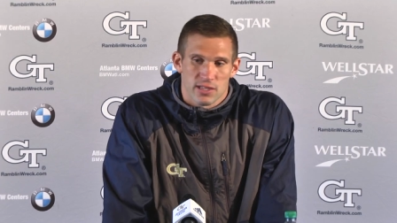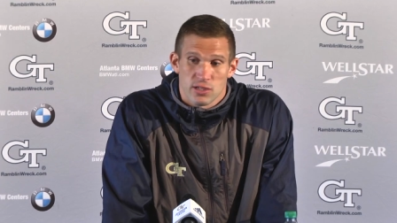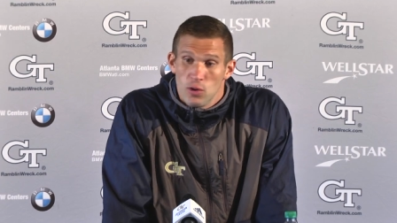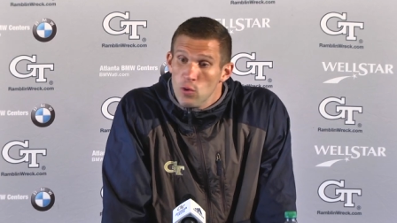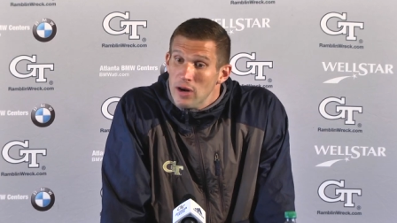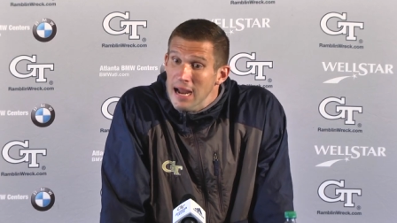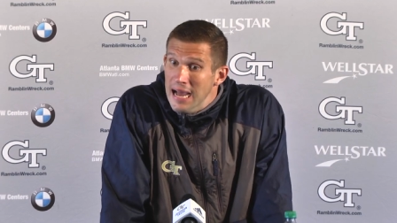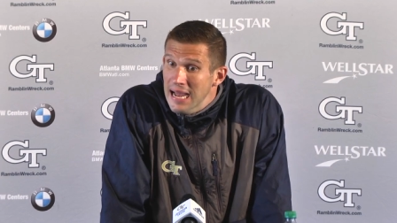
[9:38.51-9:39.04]
It's
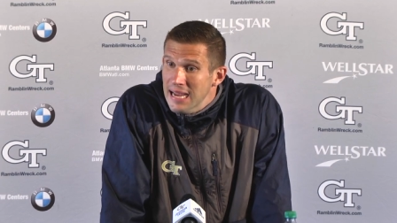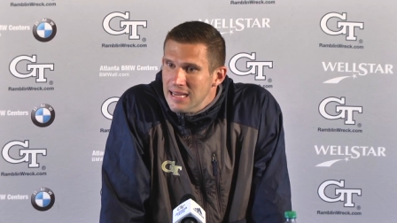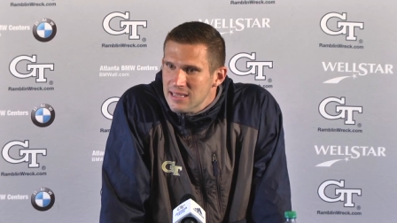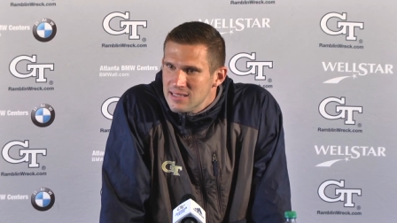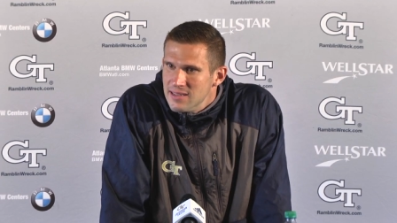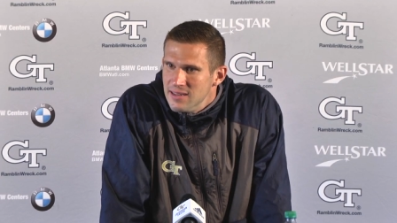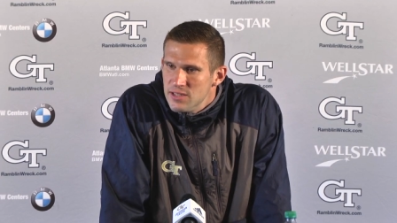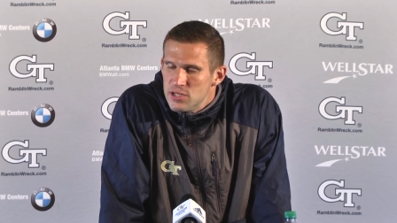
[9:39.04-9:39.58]
nowhere high
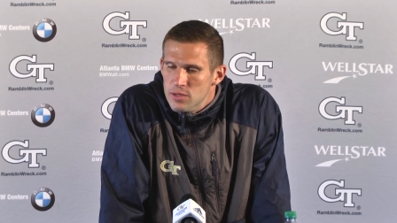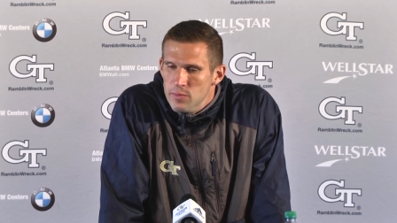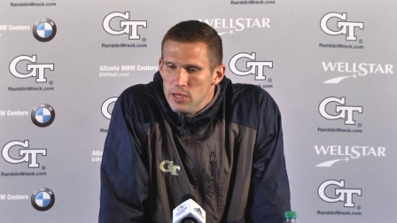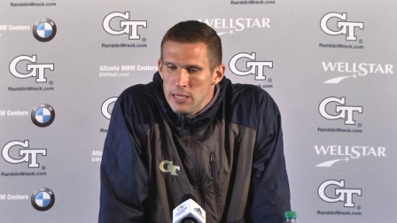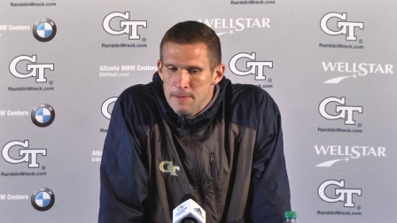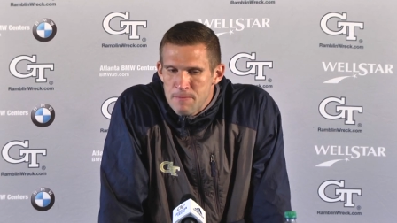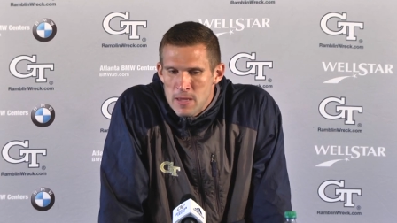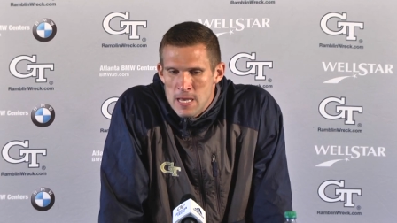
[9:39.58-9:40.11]
as it needs to
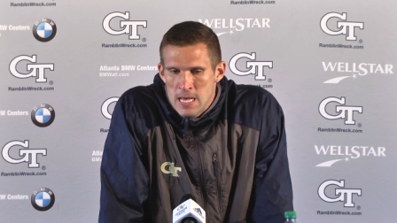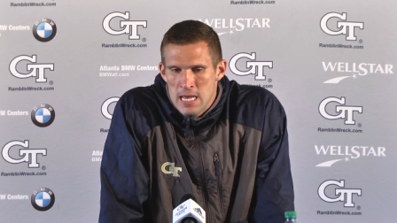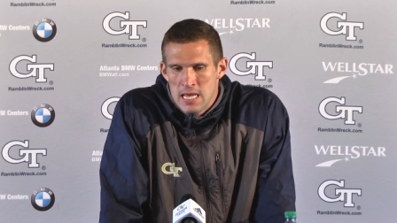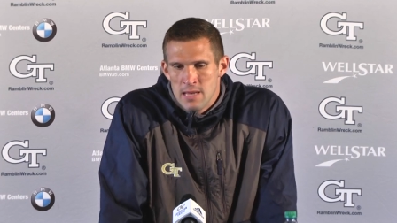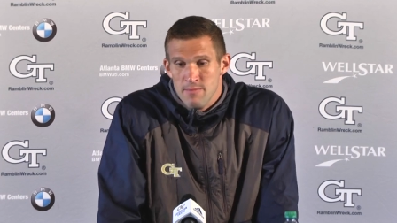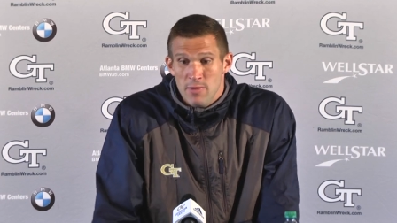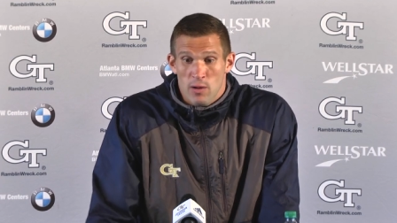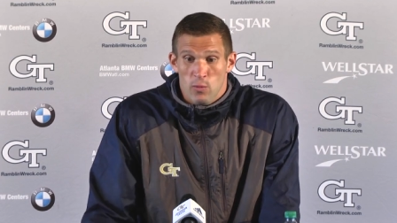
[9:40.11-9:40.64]
be.
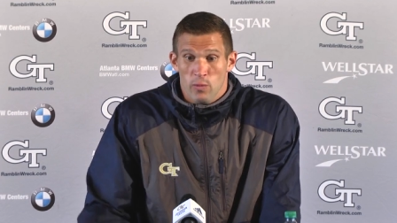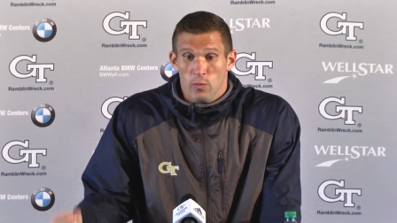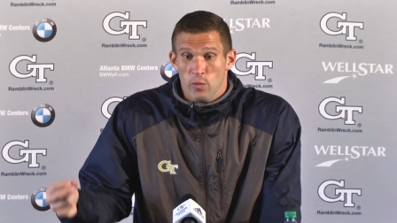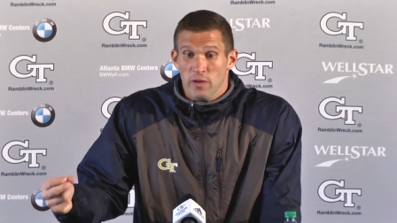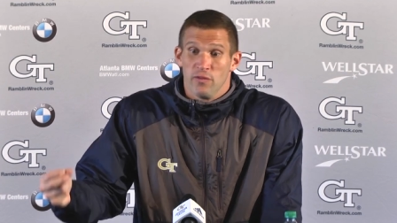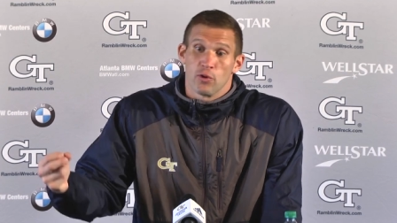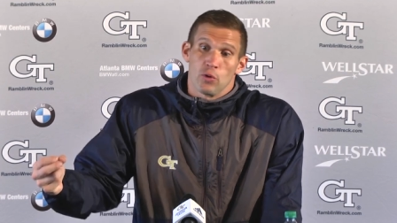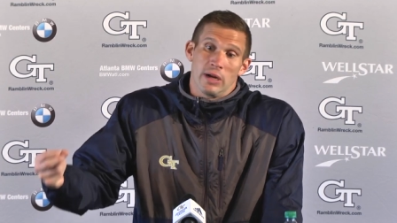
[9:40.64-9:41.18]
But when
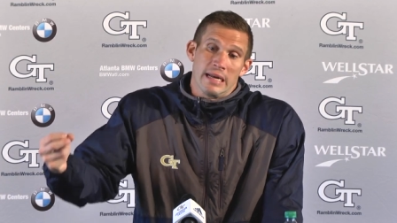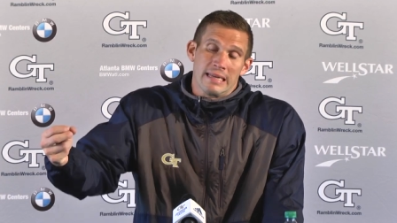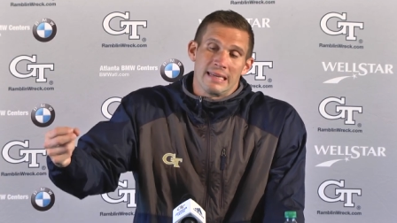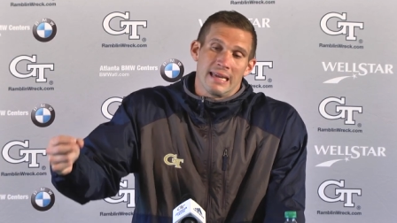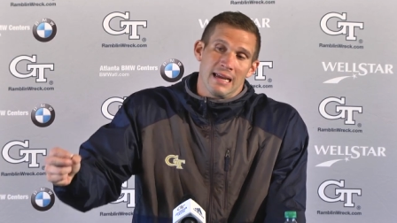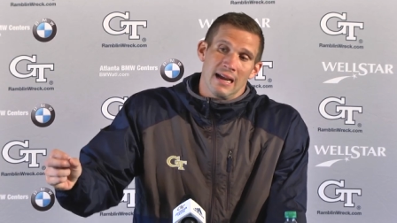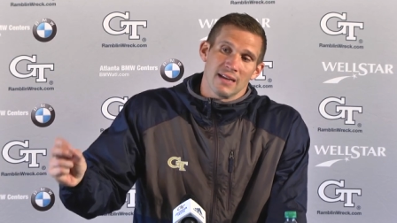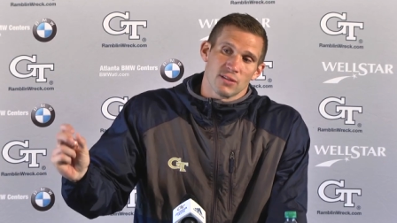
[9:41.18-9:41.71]
we've created
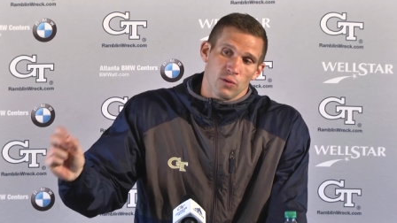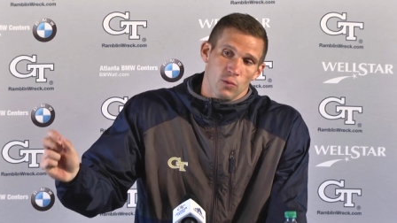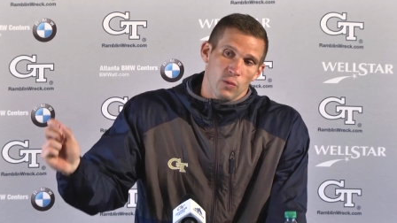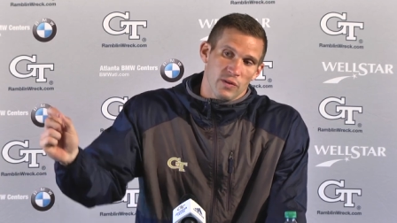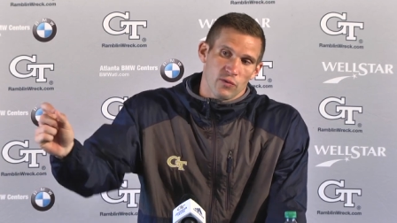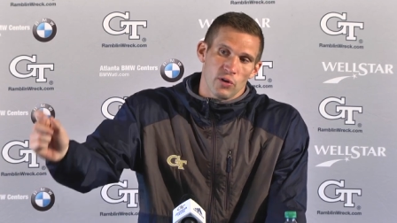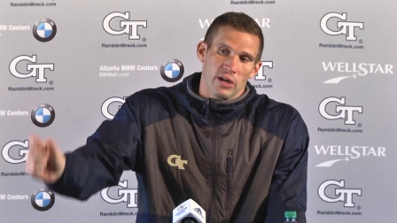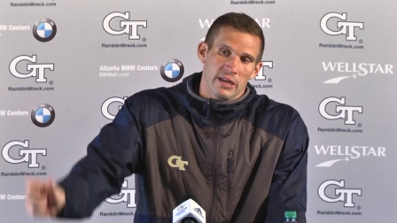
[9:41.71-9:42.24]
chaos or when
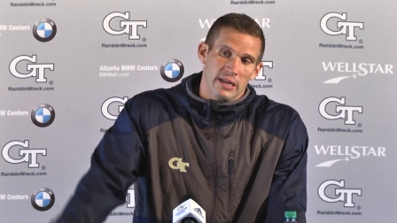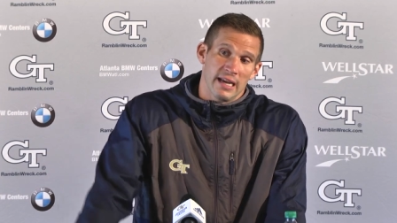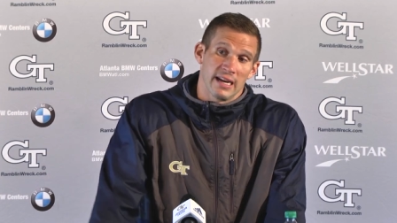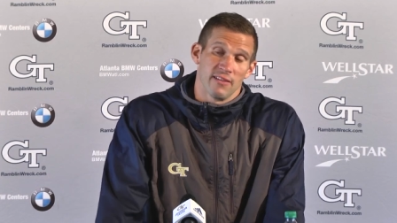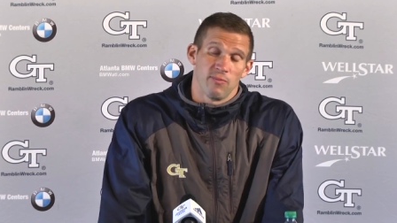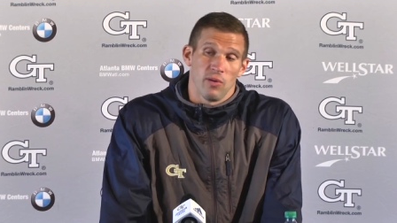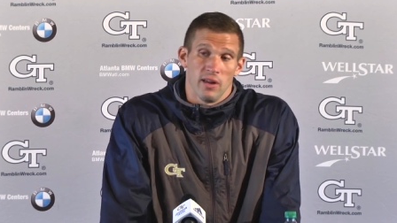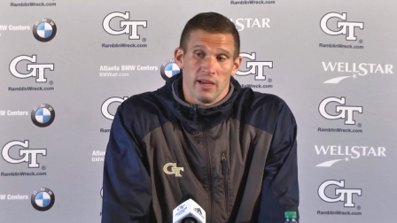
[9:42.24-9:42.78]
we've created
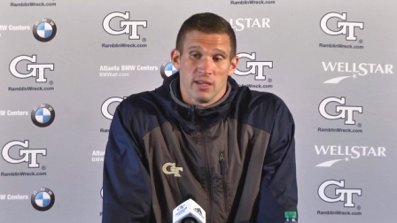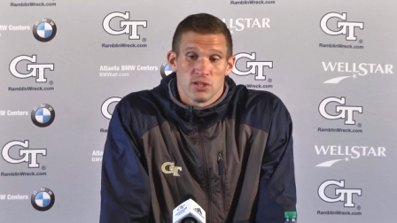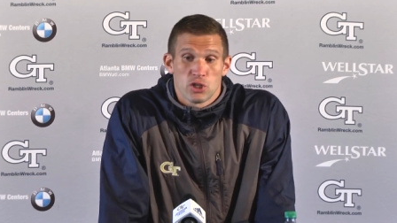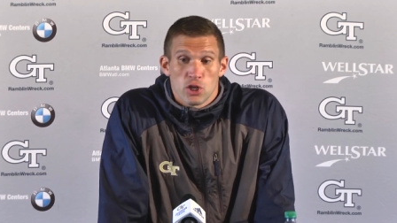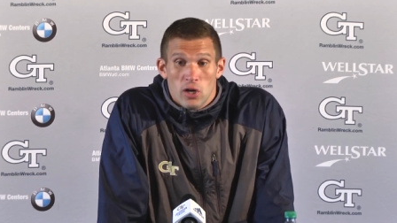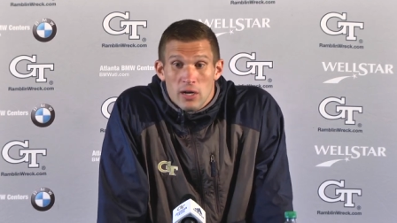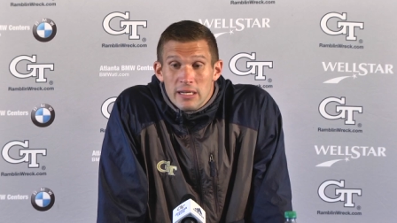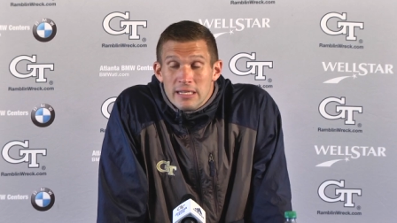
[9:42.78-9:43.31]
negative plays,
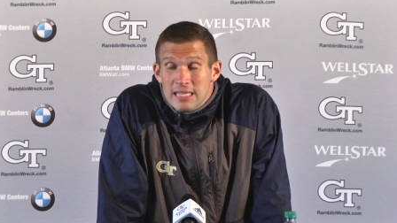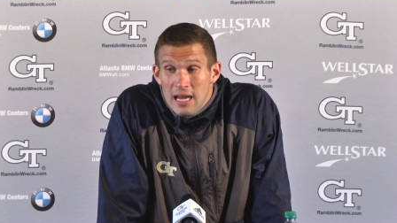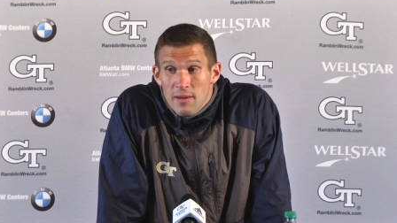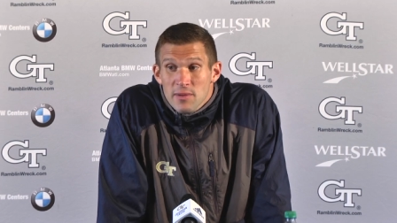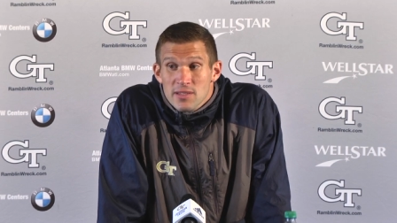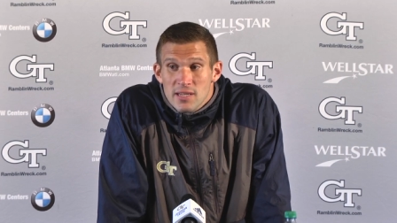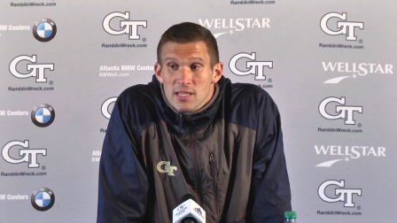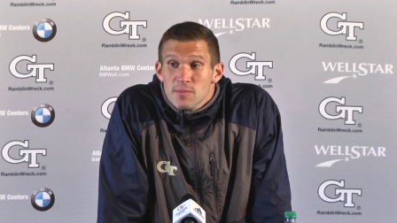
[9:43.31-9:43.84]
Charlie
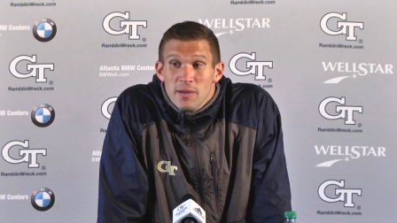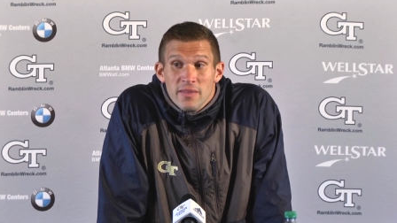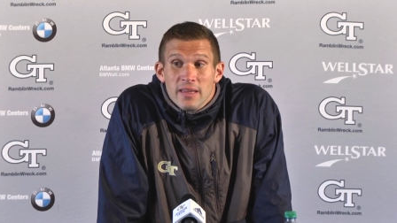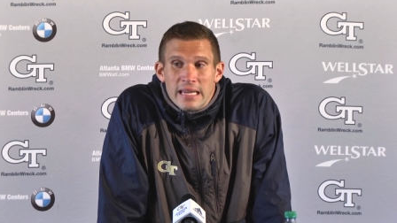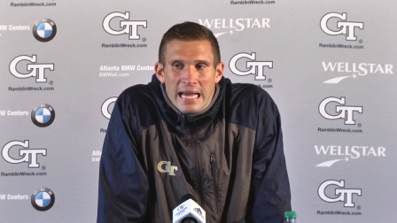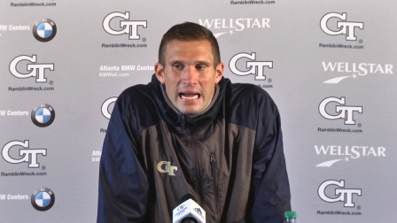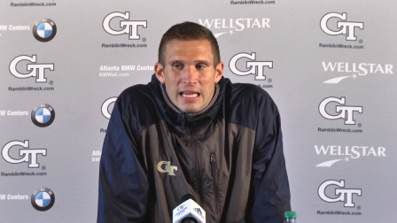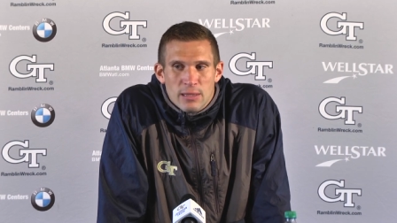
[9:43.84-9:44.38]
Thomas has been the
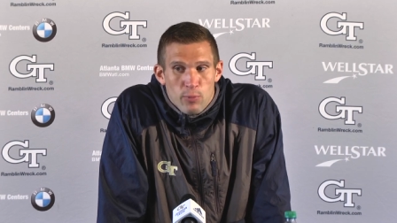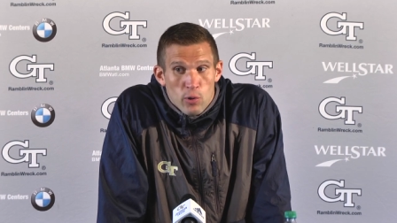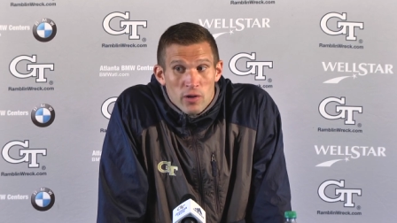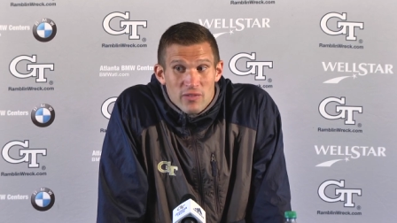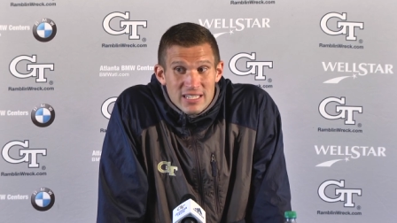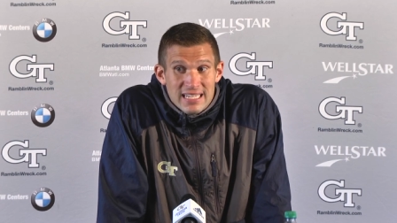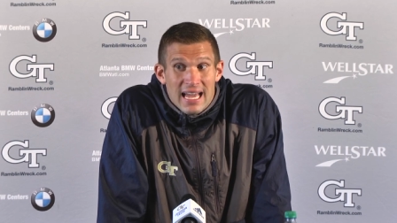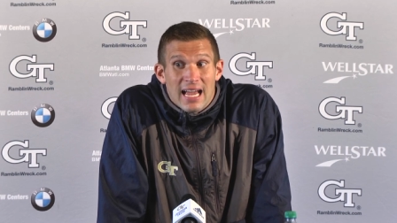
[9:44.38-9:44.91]
guy at the point
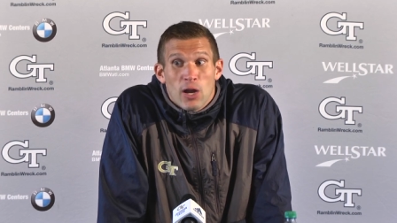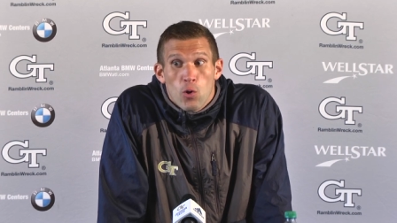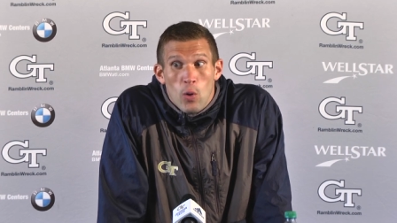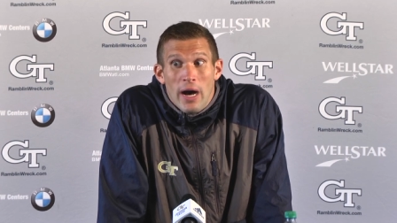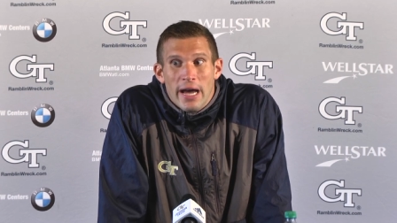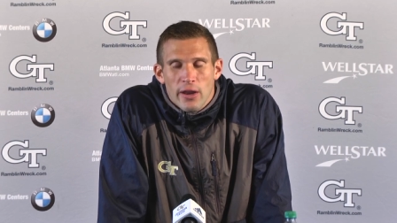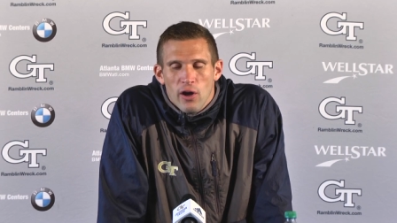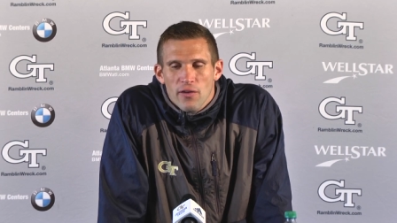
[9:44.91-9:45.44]
of attack
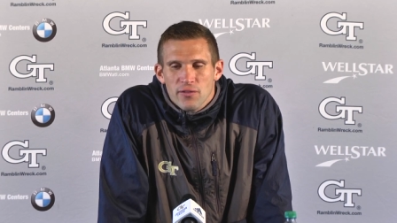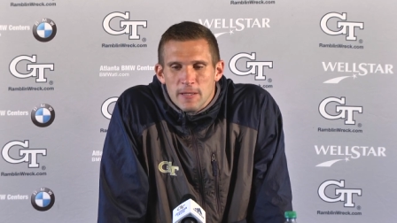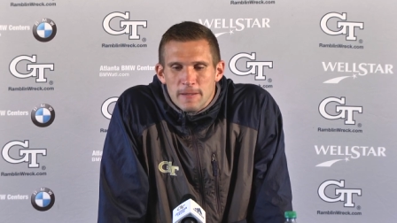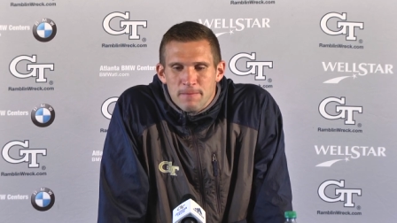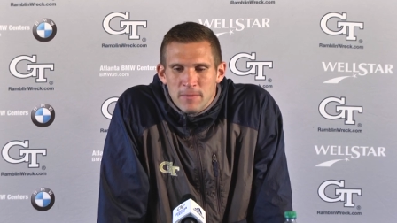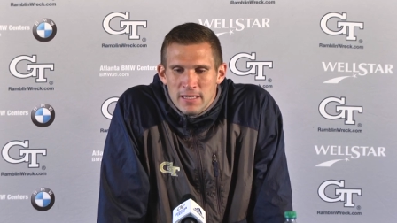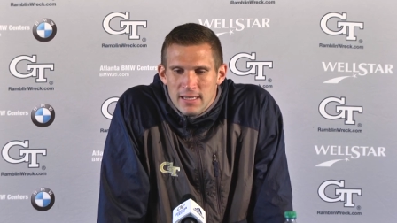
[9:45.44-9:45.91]
quite often.